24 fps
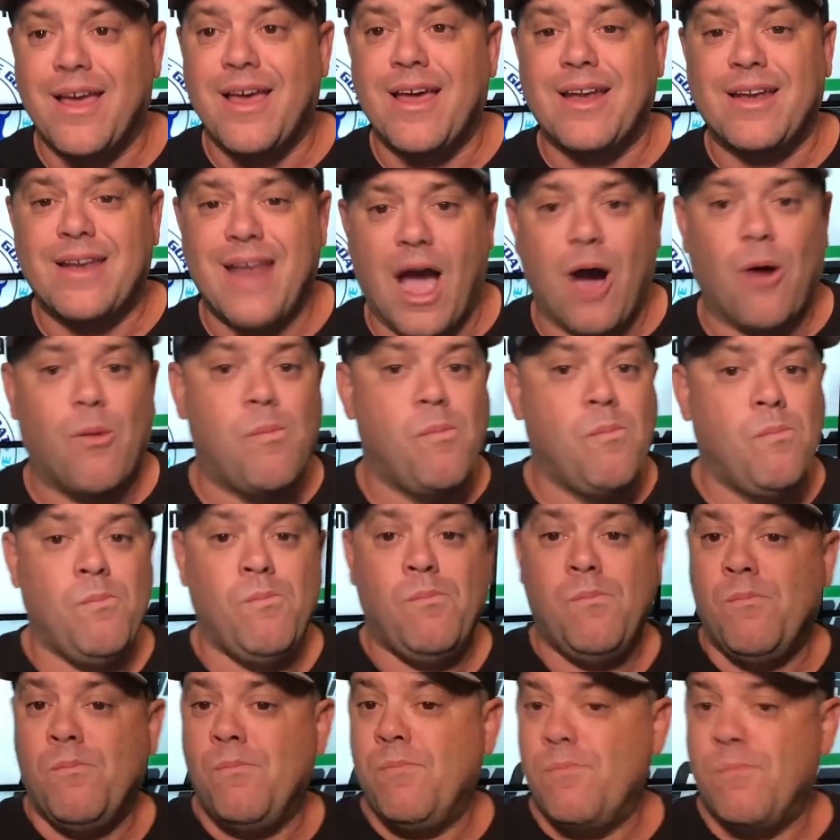Now,
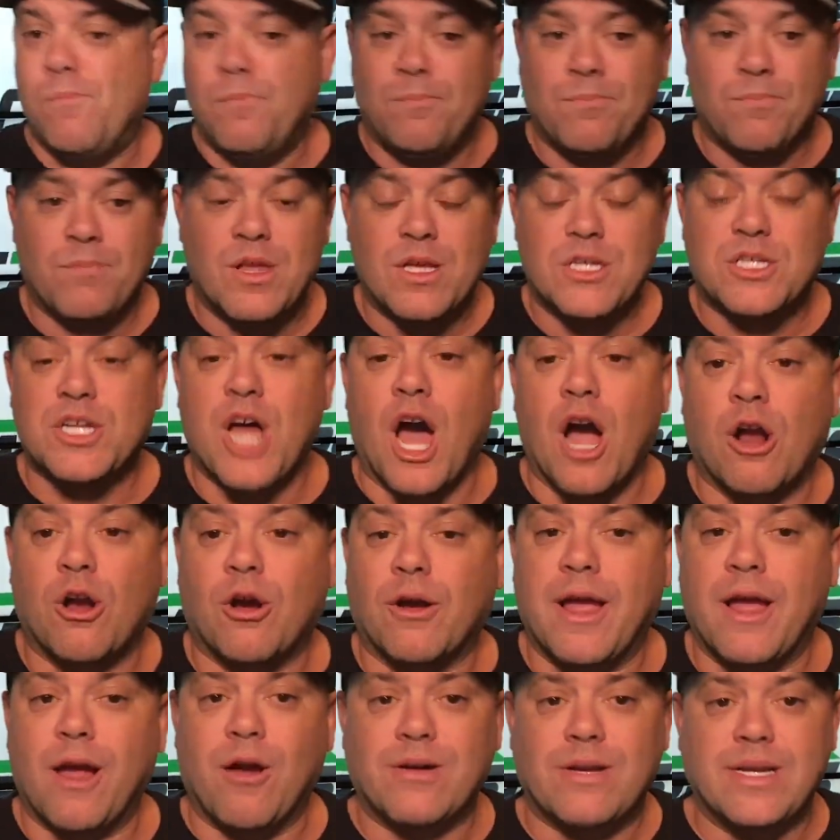soccer
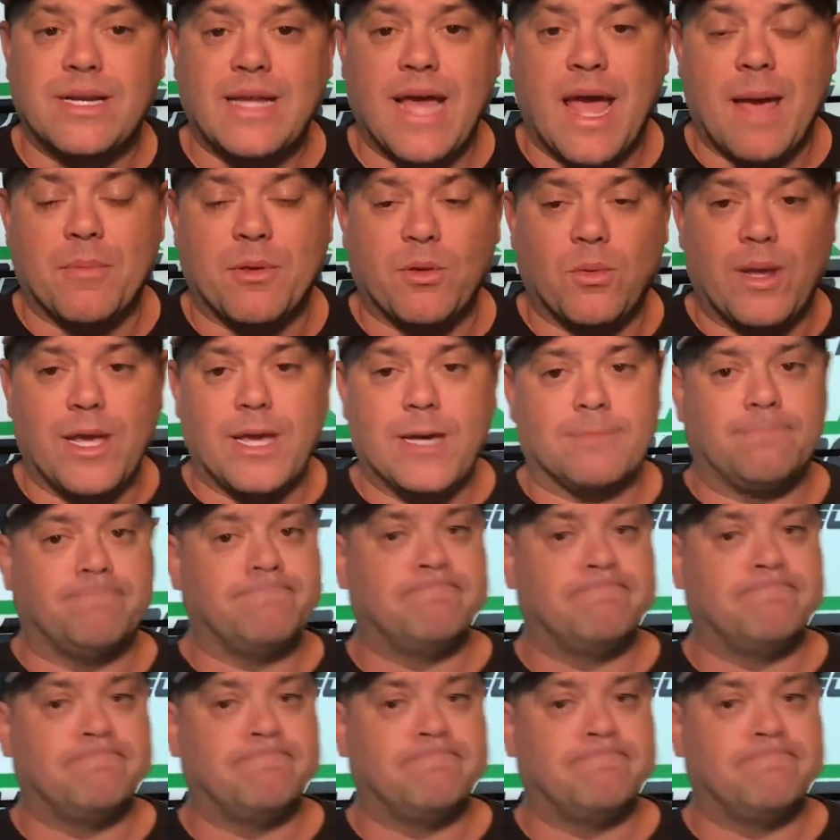guaranteed game of the week.